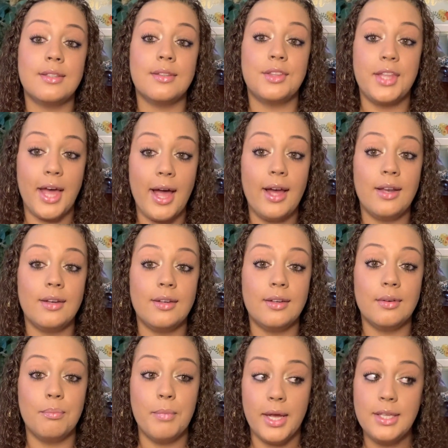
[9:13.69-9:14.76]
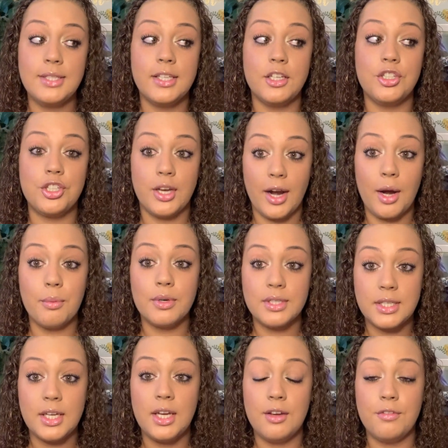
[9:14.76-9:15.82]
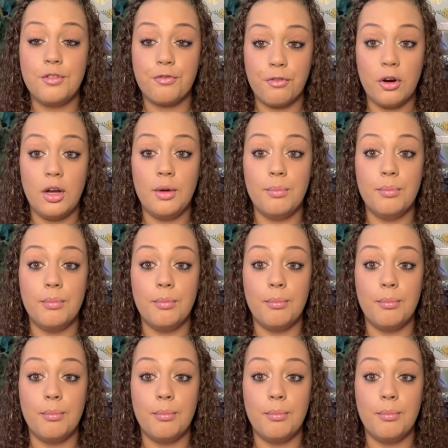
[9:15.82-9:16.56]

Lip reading: that message that I received from